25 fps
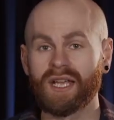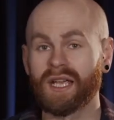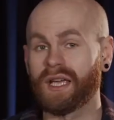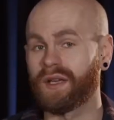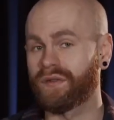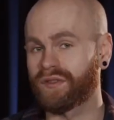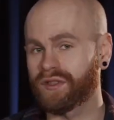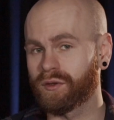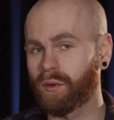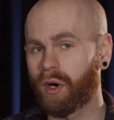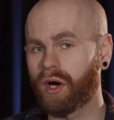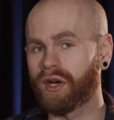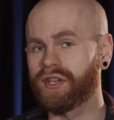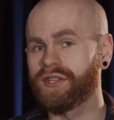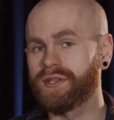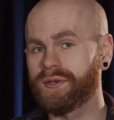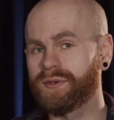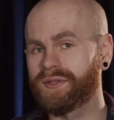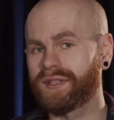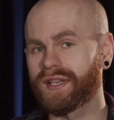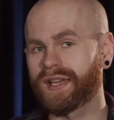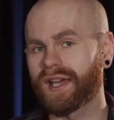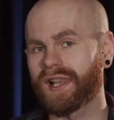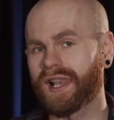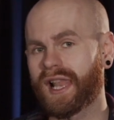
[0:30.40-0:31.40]
If you are
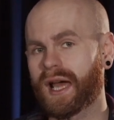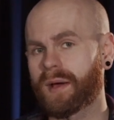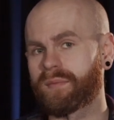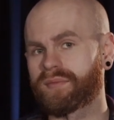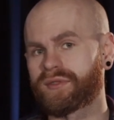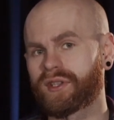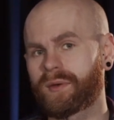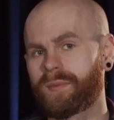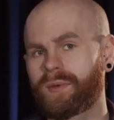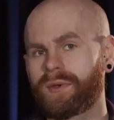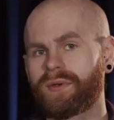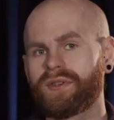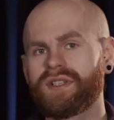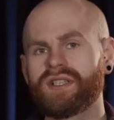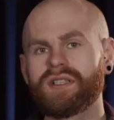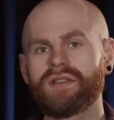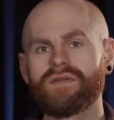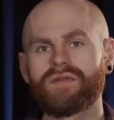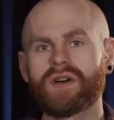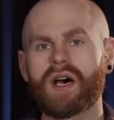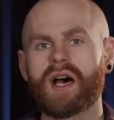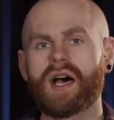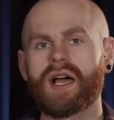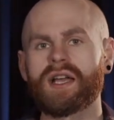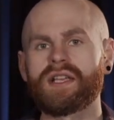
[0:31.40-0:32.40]
using a laptop or a
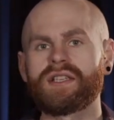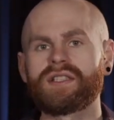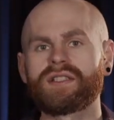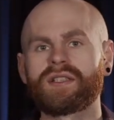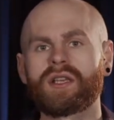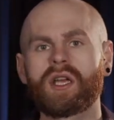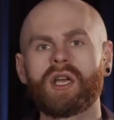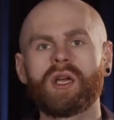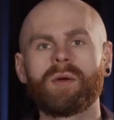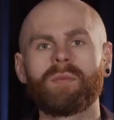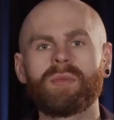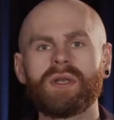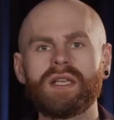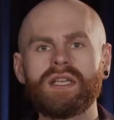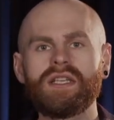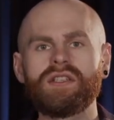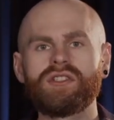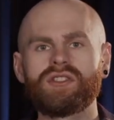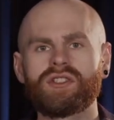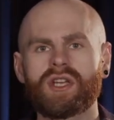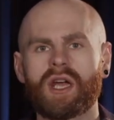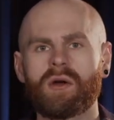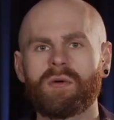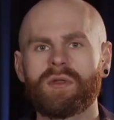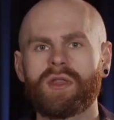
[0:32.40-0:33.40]
device, please
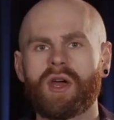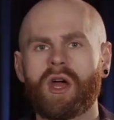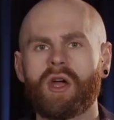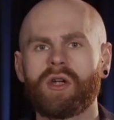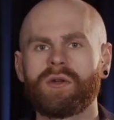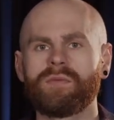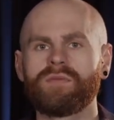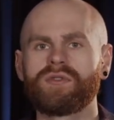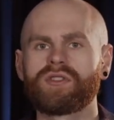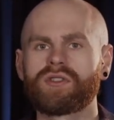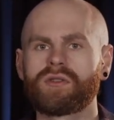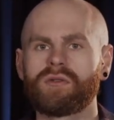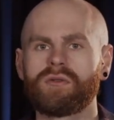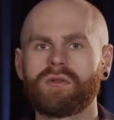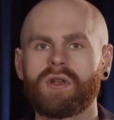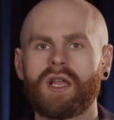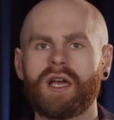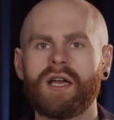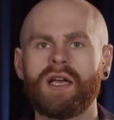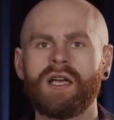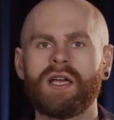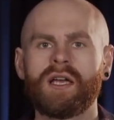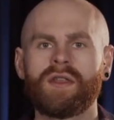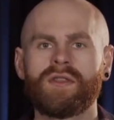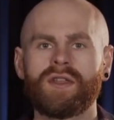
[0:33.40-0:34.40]
check with a
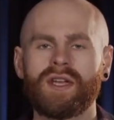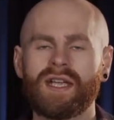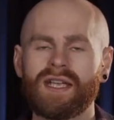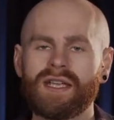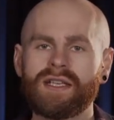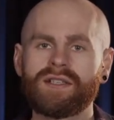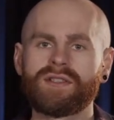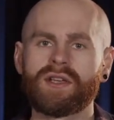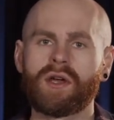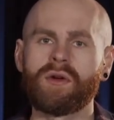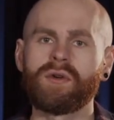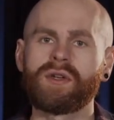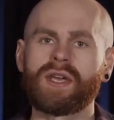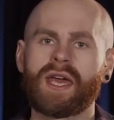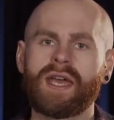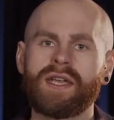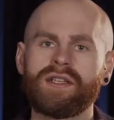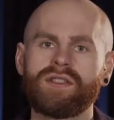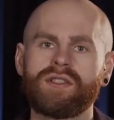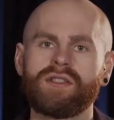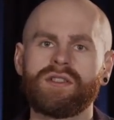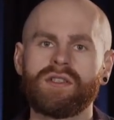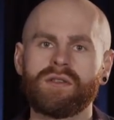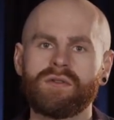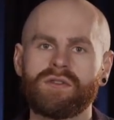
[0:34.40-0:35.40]
homeschooler that it is okay
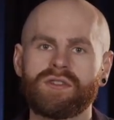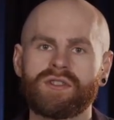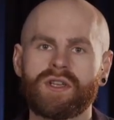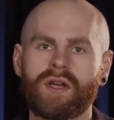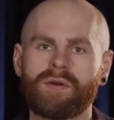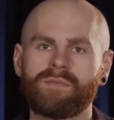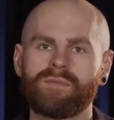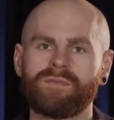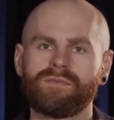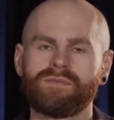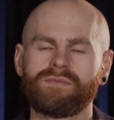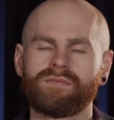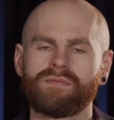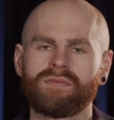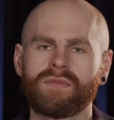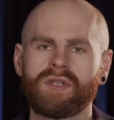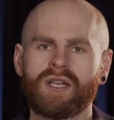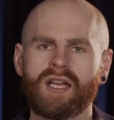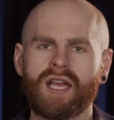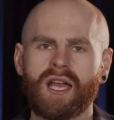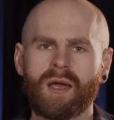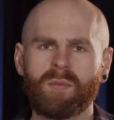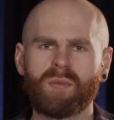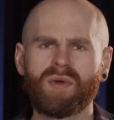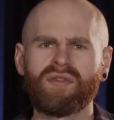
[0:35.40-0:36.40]
to do so.
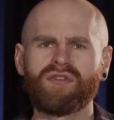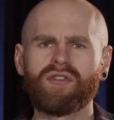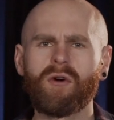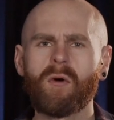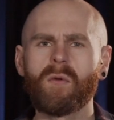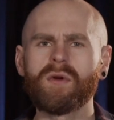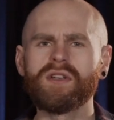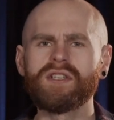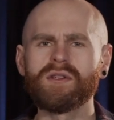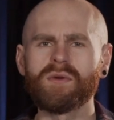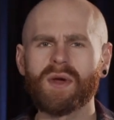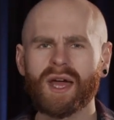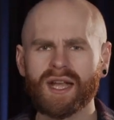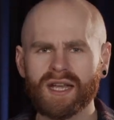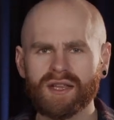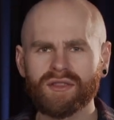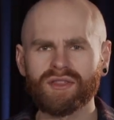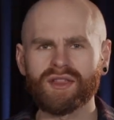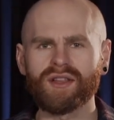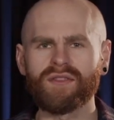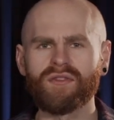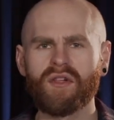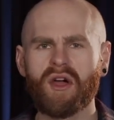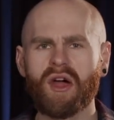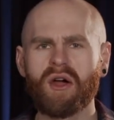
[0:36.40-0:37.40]
Before we do
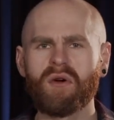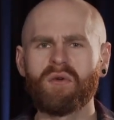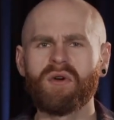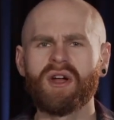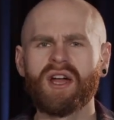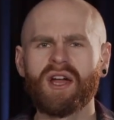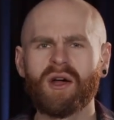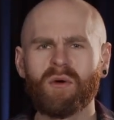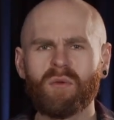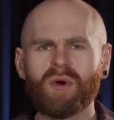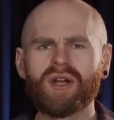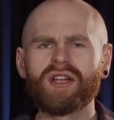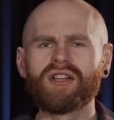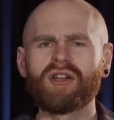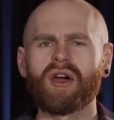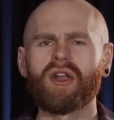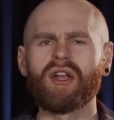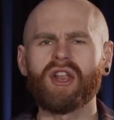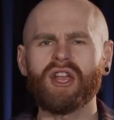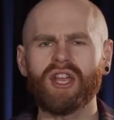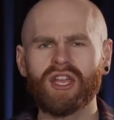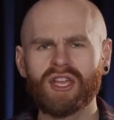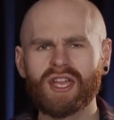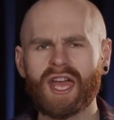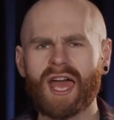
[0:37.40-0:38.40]
anything though, we're
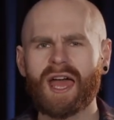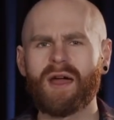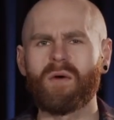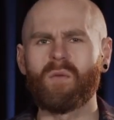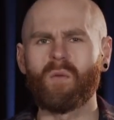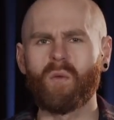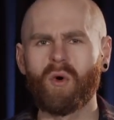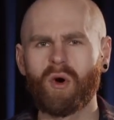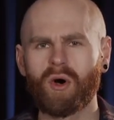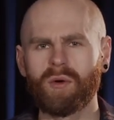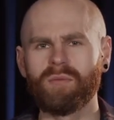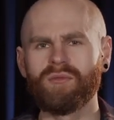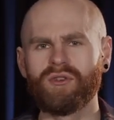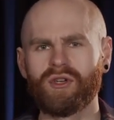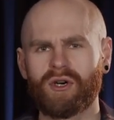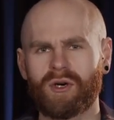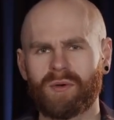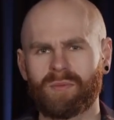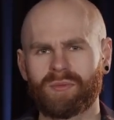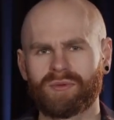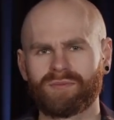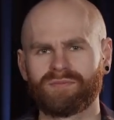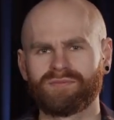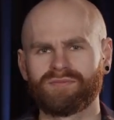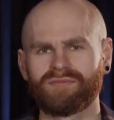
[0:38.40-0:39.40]
gonna get warmed
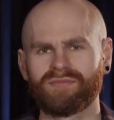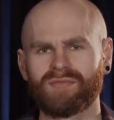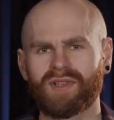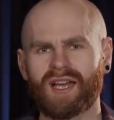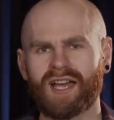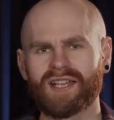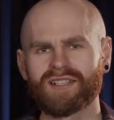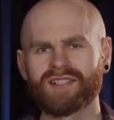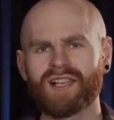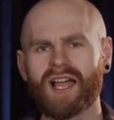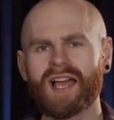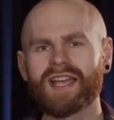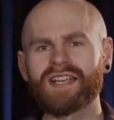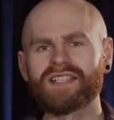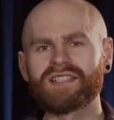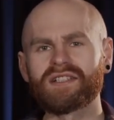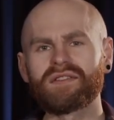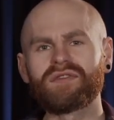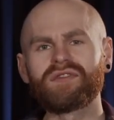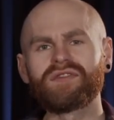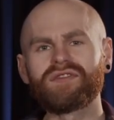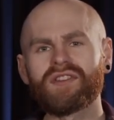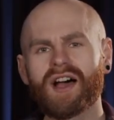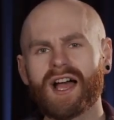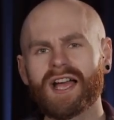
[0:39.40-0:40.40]
up. I'd like you to
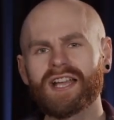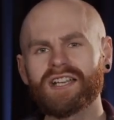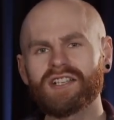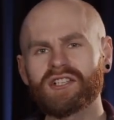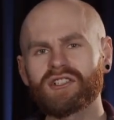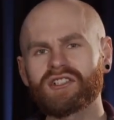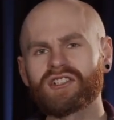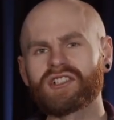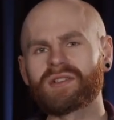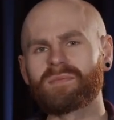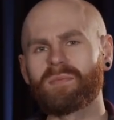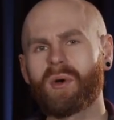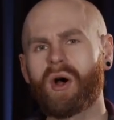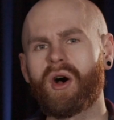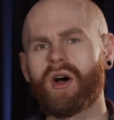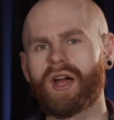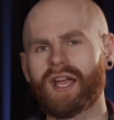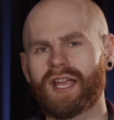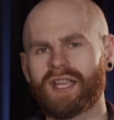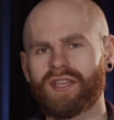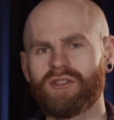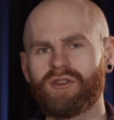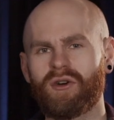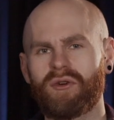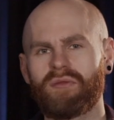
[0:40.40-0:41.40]
find a spot
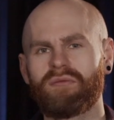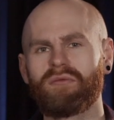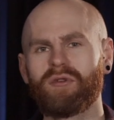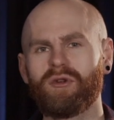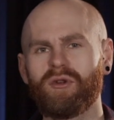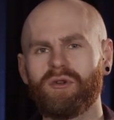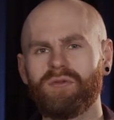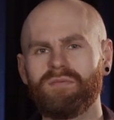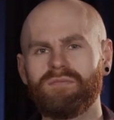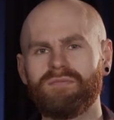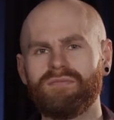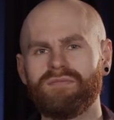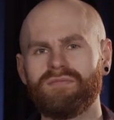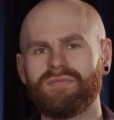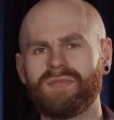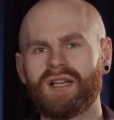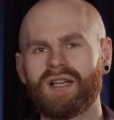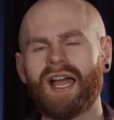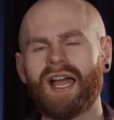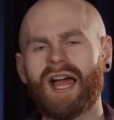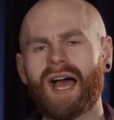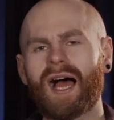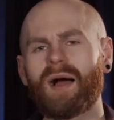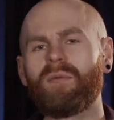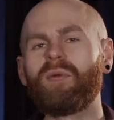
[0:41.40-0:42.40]
in your room.
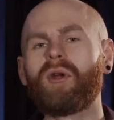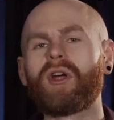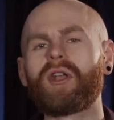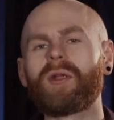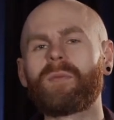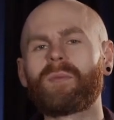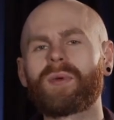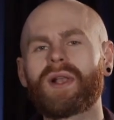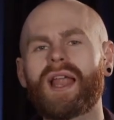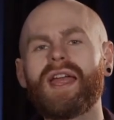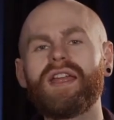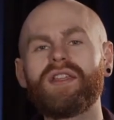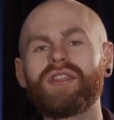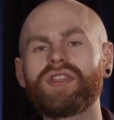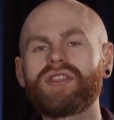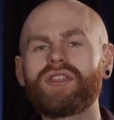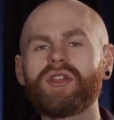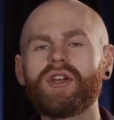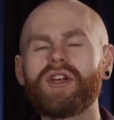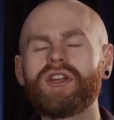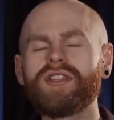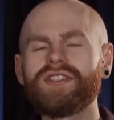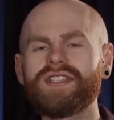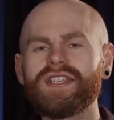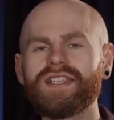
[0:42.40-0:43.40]
I'm going to play
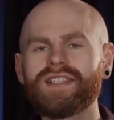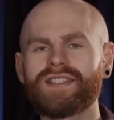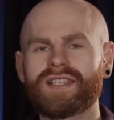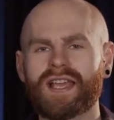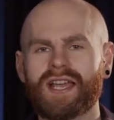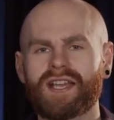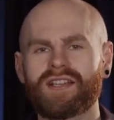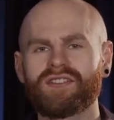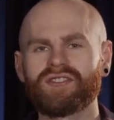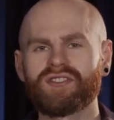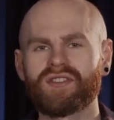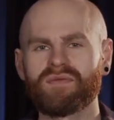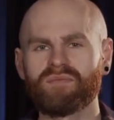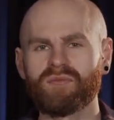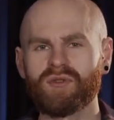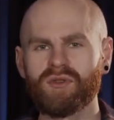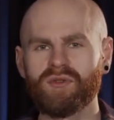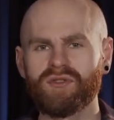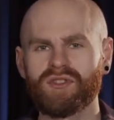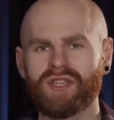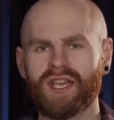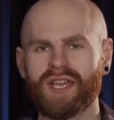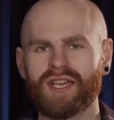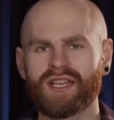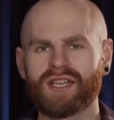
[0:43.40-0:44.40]
30 seconds of
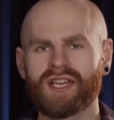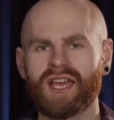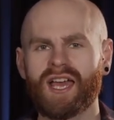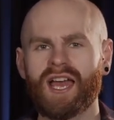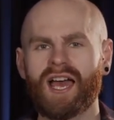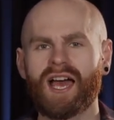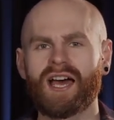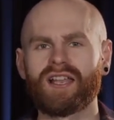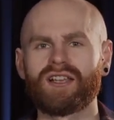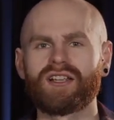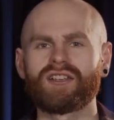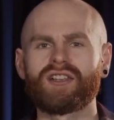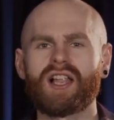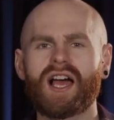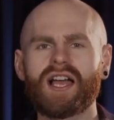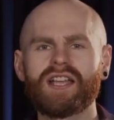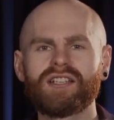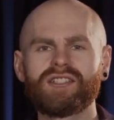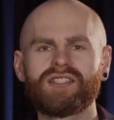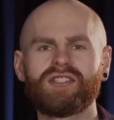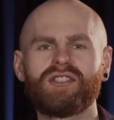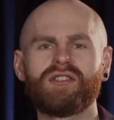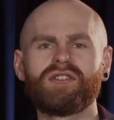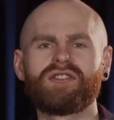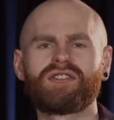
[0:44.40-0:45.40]
music and I'd like you
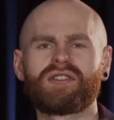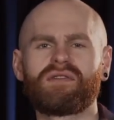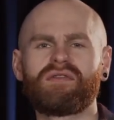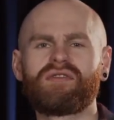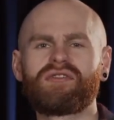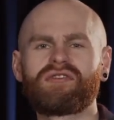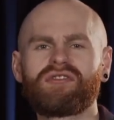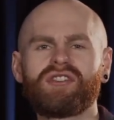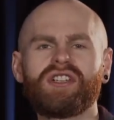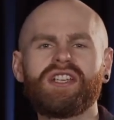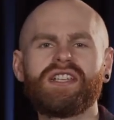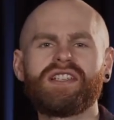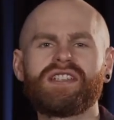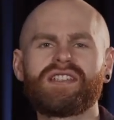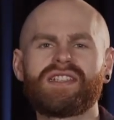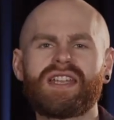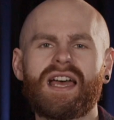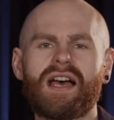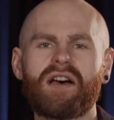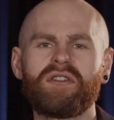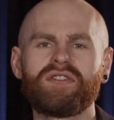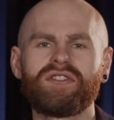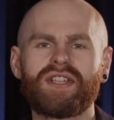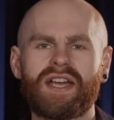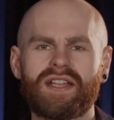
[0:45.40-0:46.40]
to do some
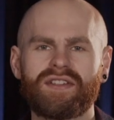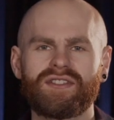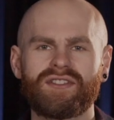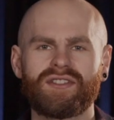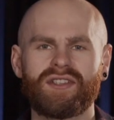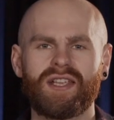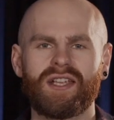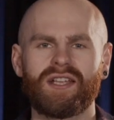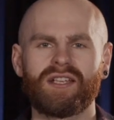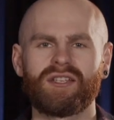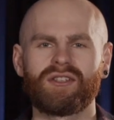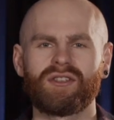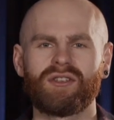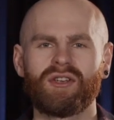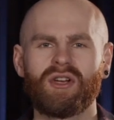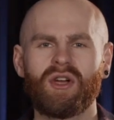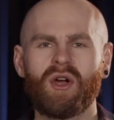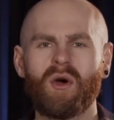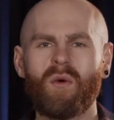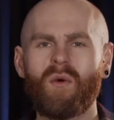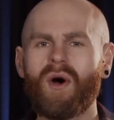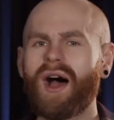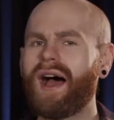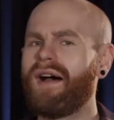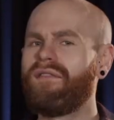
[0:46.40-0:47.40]
freestyle dancing.
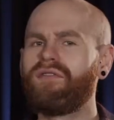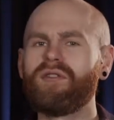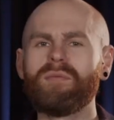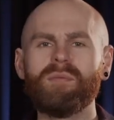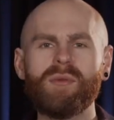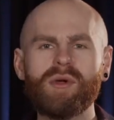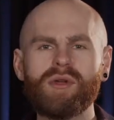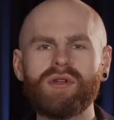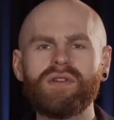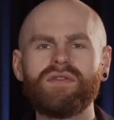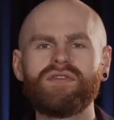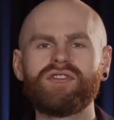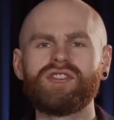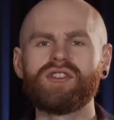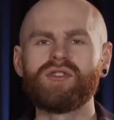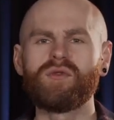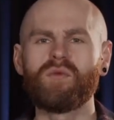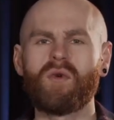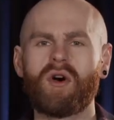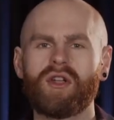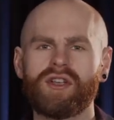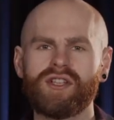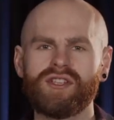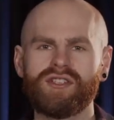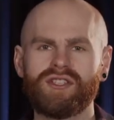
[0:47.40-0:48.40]
Whatever moves you
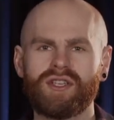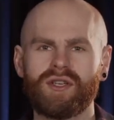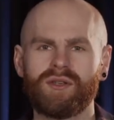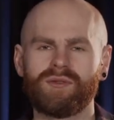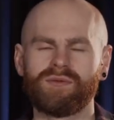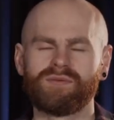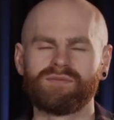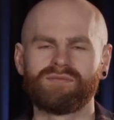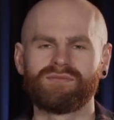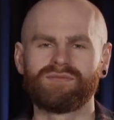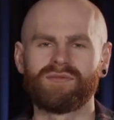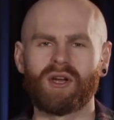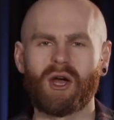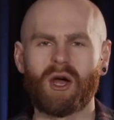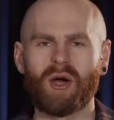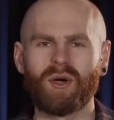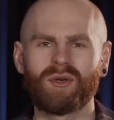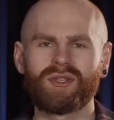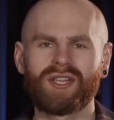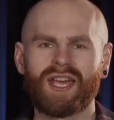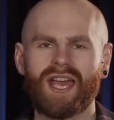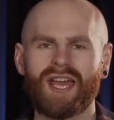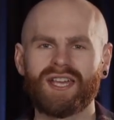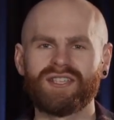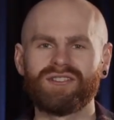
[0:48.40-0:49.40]
want to do.
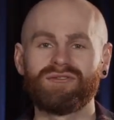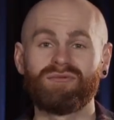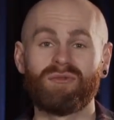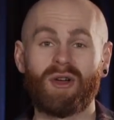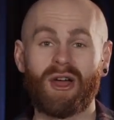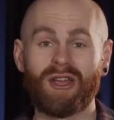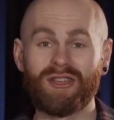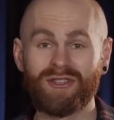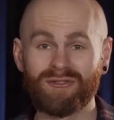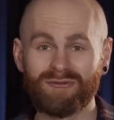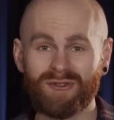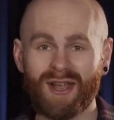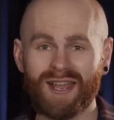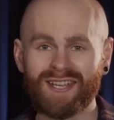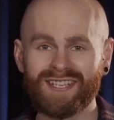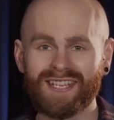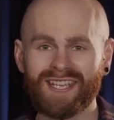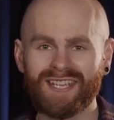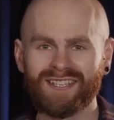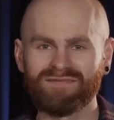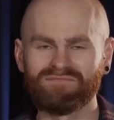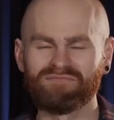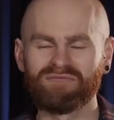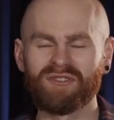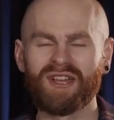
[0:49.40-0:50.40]
Okay, are you
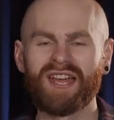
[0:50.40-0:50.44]
ready?